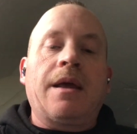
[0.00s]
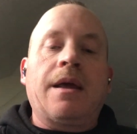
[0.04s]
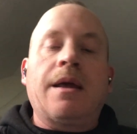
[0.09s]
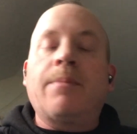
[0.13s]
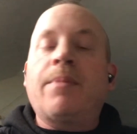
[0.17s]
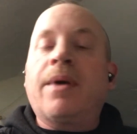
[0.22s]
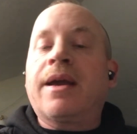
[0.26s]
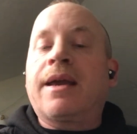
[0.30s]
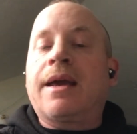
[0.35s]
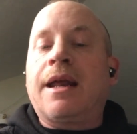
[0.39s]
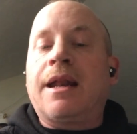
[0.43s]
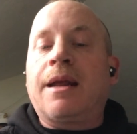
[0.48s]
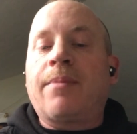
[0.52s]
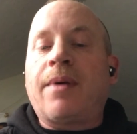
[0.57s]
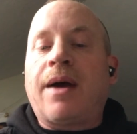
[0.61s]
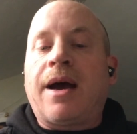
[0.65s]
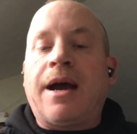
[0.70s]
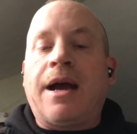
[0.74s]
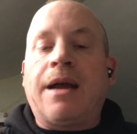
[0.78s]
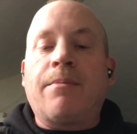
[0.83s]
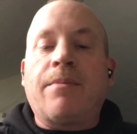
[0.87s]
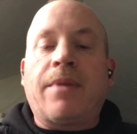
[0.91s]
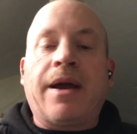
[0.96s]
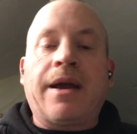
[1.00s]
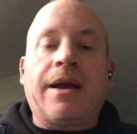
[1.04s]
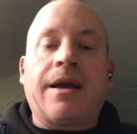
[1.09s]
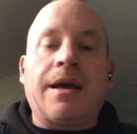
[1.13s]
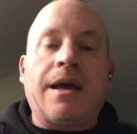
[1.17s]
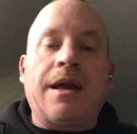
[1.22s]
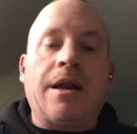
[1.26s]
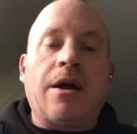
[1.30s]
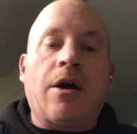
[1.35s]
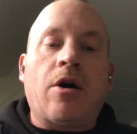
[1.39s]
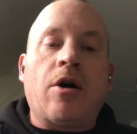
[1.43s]
by getting behind Mike
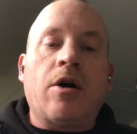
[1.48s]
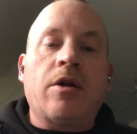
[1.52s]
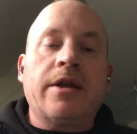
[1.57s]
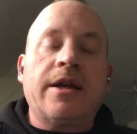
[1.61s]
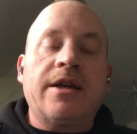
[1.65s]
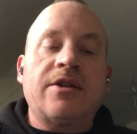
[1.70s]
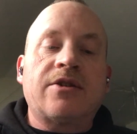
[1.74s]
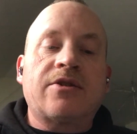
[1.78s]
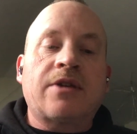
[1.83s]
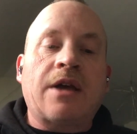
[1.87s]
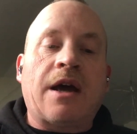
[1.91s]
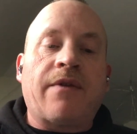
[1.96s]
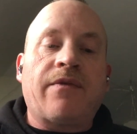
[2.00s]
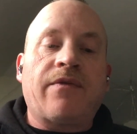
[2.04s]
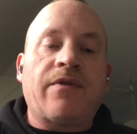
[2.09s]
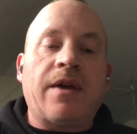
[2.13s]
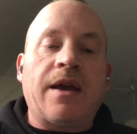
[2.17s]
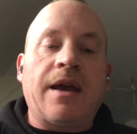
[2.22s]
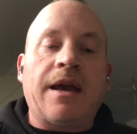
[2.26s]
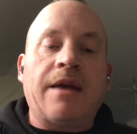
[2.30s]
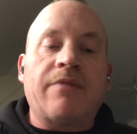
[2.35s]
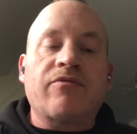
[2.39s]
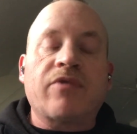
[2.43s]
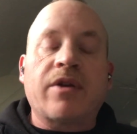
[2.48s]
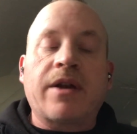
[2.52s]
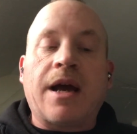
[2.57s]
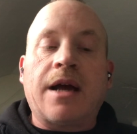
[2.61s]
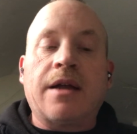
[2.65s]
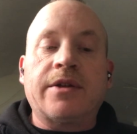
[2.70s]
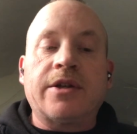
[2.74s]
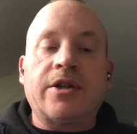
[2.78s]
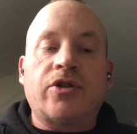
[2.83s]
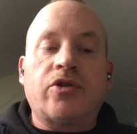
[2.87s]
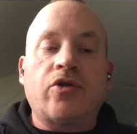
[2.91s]
and all his stuff at
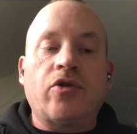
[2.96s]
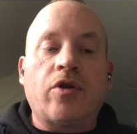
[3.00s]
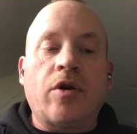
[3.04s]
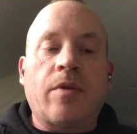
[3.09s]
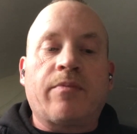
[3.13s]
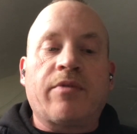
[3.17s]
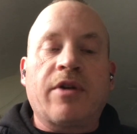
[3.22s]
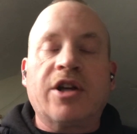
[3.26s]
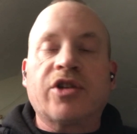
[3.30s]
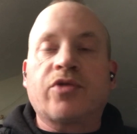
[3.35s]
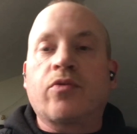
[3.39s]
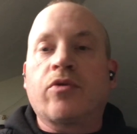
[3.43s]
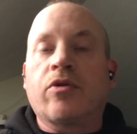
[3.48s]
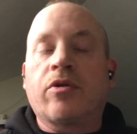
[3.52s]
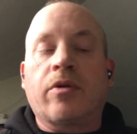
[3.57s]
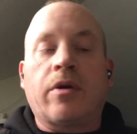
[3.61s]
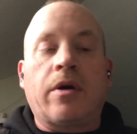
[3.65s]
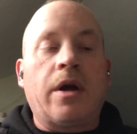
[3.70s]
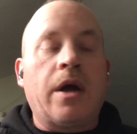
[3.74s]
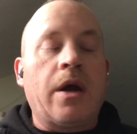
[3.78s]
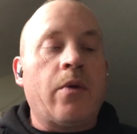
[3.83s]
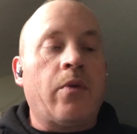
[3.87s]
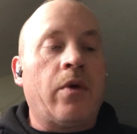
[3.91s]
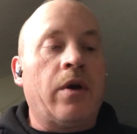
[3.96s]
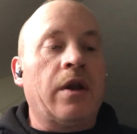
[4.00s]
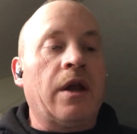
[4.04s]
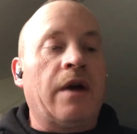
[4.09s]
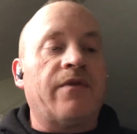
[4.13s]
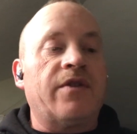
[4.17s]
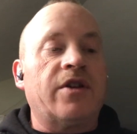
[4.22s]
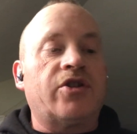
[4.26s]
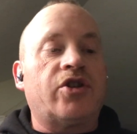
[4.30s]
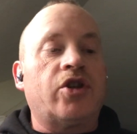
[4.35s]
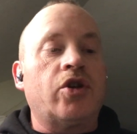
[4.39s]
Rinaldi Studio Press. We're, we
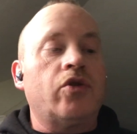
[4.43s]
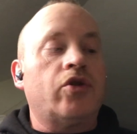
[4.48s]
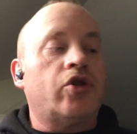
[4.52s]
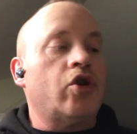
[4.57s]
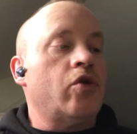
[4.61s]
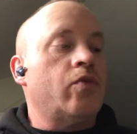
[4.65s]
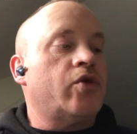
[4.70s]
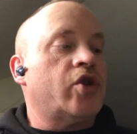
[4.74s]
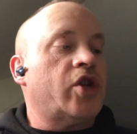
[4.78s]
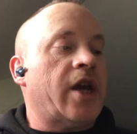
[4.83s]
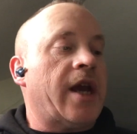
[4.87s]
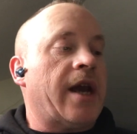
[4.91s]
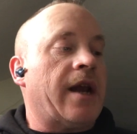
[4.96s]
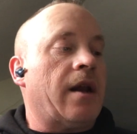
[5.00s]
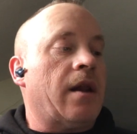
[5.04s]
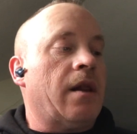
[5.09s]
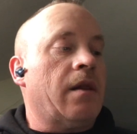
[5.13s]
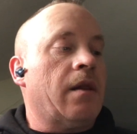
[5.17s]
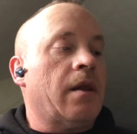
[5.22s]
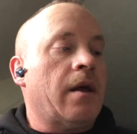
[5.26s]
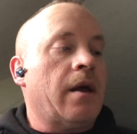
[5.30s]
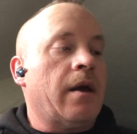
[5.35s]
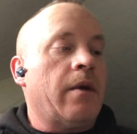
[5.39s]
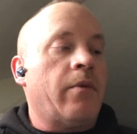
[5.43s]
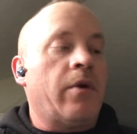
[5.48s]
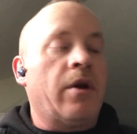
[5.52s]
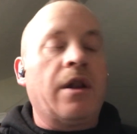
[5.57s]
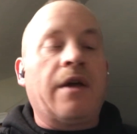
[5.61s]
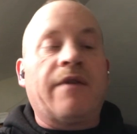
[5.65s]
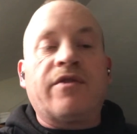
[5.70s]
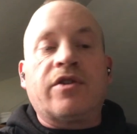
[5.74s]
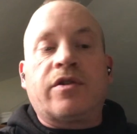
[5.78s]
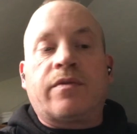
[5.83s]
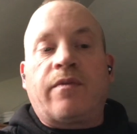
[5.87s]
love his YouTube channel. We
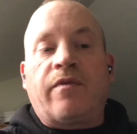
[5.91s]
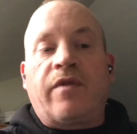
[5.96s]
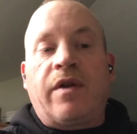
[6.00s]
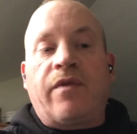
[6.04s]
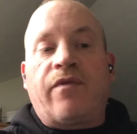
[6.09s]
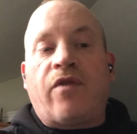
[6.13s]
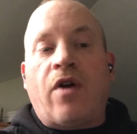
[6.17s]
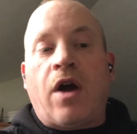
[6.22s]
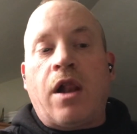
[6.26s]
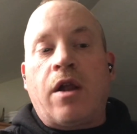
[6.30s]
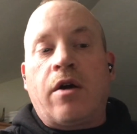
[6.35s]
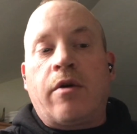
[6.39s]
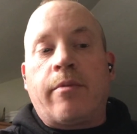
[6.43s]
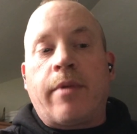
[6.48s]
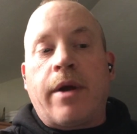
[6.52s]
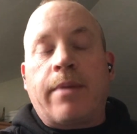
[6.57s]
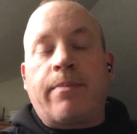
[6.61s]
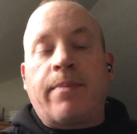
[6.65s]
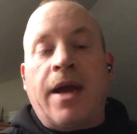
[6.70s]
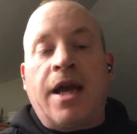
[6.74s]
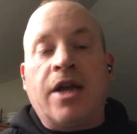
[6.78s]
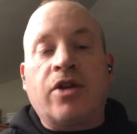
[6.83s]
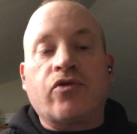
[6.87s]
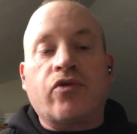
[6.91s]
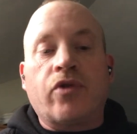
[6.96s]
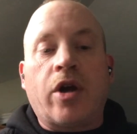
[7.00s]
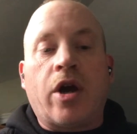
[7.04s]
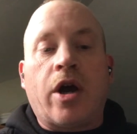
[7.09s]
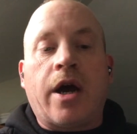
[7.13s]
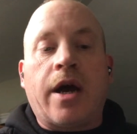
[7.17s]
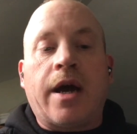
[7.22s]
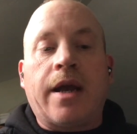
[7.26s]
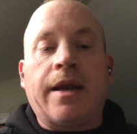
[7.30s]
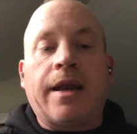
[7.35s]
love his, we follow him on
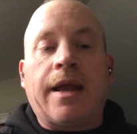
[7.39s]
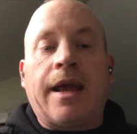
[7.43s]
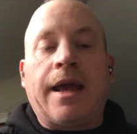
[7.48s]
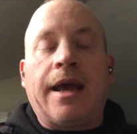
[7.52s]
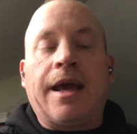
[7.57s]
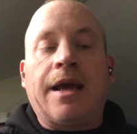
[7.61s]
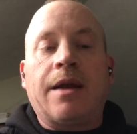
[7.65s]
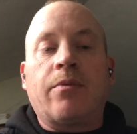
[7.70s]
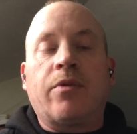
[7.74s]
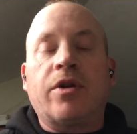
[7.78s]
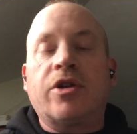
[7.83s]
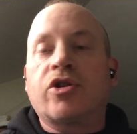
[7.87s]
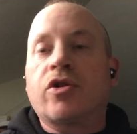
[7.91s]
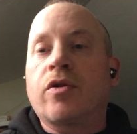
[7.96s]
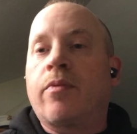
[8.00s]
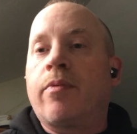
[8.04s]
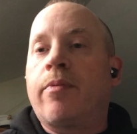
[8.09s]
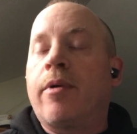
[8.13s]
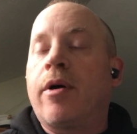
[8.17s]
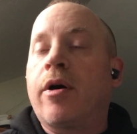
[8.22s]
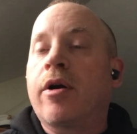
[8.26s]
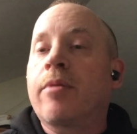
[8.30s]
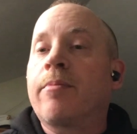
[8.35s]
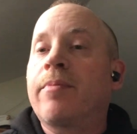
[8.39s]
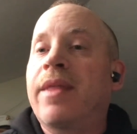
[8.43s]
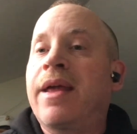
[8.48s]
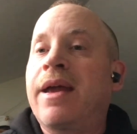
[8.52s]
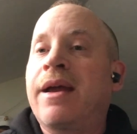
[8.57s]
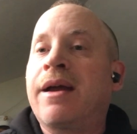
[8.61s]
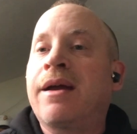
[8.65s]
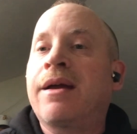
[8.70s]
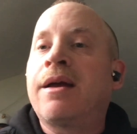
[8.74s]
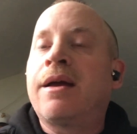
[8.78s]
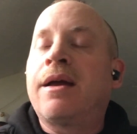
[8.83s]
Patreon, and we support him
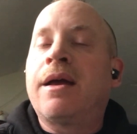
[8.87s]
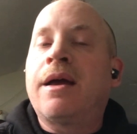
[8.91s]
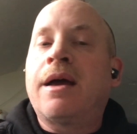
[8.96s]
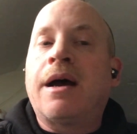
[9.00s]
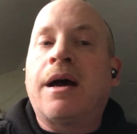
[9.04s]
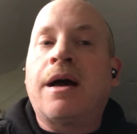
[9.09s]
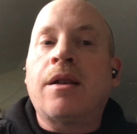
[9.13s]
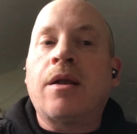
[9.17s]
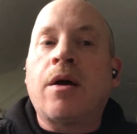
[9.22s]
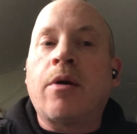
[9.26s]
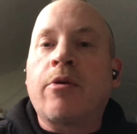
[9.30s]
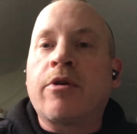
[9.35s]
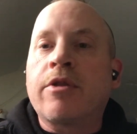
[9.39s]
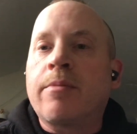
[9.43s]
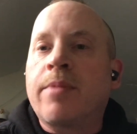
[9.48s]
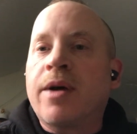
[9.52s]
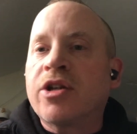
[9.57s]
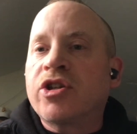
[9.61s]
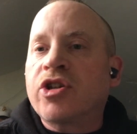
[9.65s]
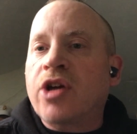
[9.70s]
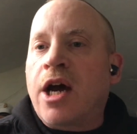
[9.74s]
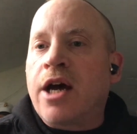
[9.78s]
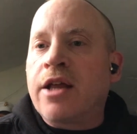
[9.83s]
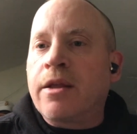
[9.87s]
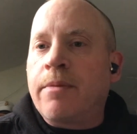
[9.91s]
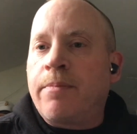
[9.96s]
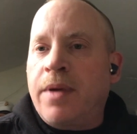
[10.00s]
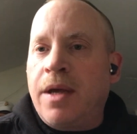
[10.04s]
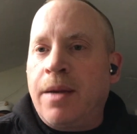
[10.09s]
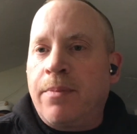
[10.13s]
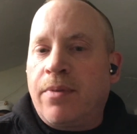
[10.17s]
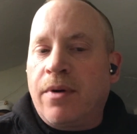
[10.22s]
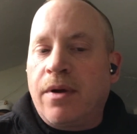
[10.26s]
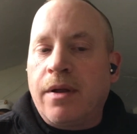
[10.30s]
there along with a bunch of other
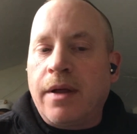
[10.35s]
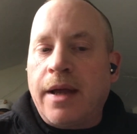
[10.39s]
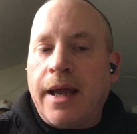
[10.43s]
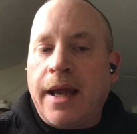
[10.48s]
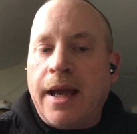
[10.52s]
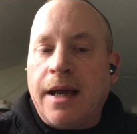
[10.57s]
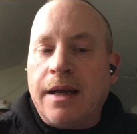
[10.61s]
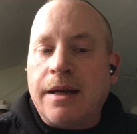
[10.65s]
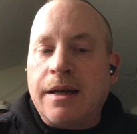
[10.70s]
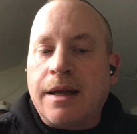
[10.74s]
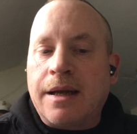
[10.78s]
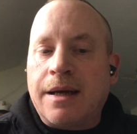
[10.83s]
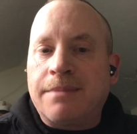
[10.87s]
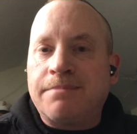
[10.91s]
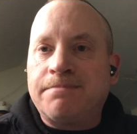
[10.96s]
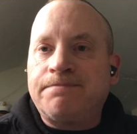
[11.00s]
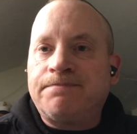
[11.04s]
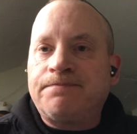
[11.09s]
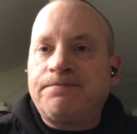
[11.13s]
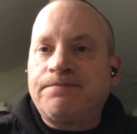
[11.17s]
people. And, um,